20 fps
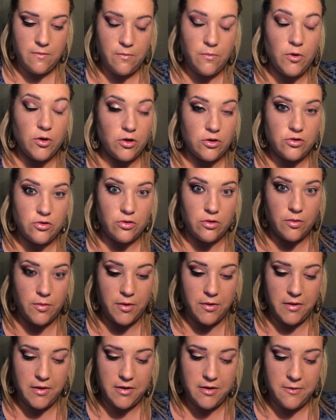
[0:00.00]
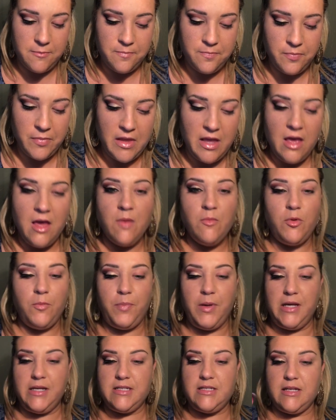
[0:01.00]
We'll not talk about it. But
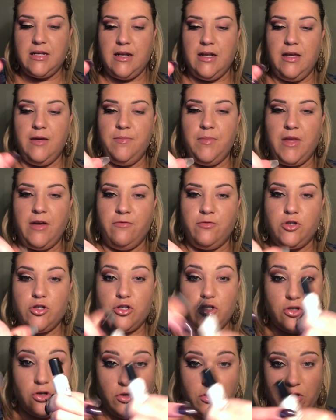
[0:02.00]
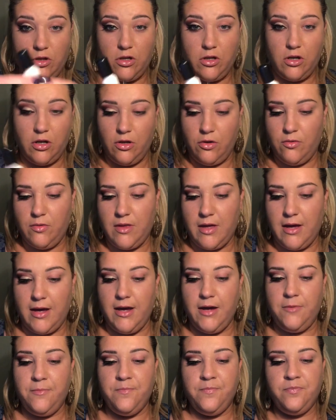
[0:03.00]
basically, I've just took the glue
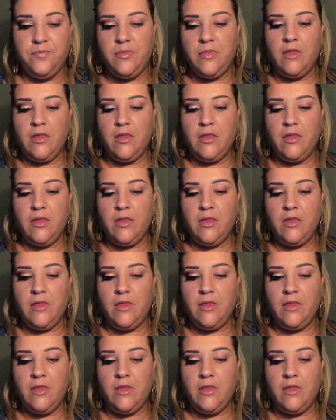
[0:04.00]
there